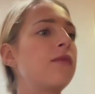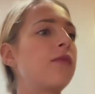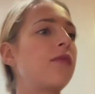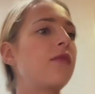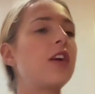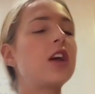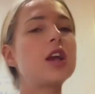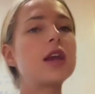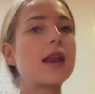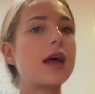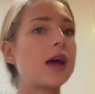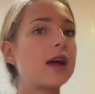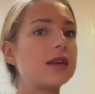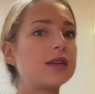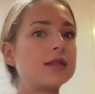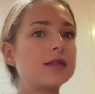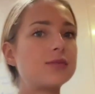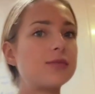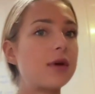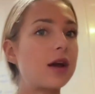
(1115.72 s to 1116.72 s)
very
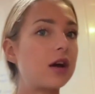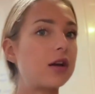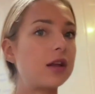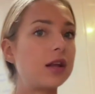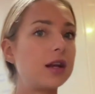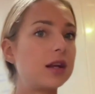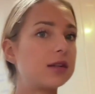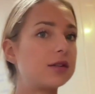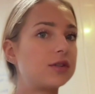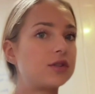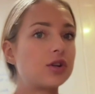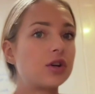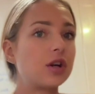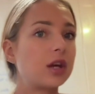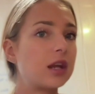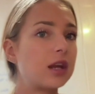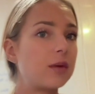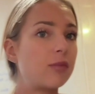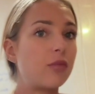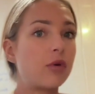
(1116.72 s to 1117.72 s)
nice marinated
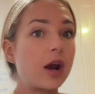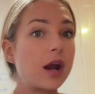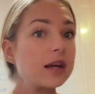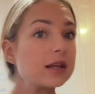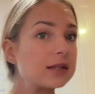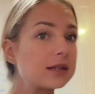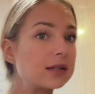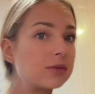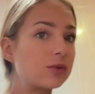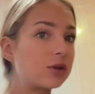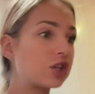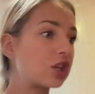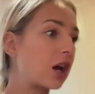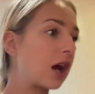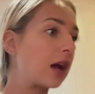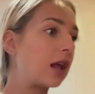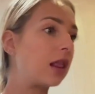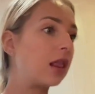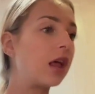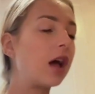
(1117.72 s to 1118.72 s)
turkey breast, which
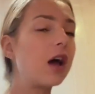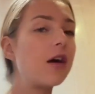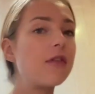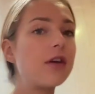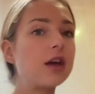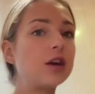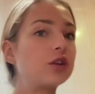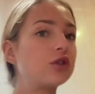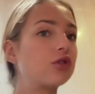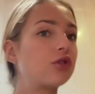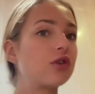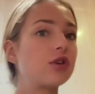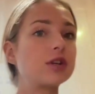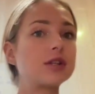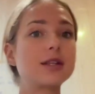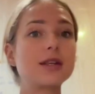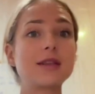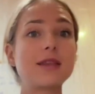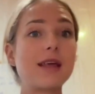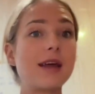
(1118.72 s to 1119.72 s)
I love, and it
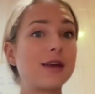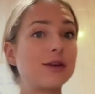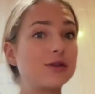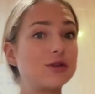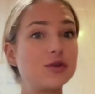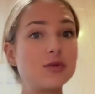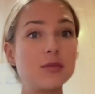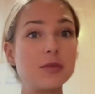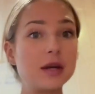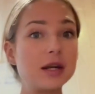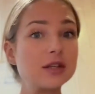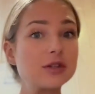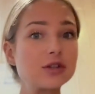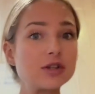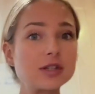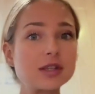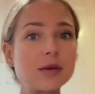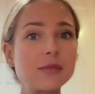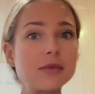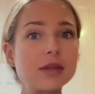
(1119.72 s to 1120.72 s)
cooks in like 2 minutes or
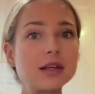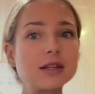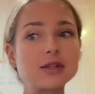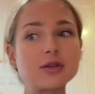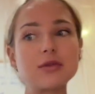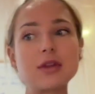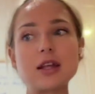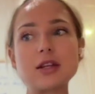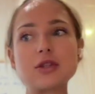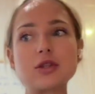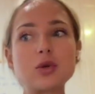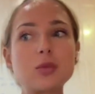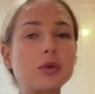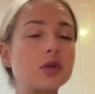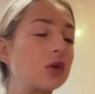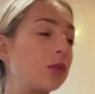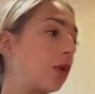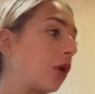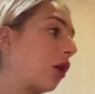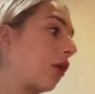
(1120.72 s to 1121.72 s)
something, so that's super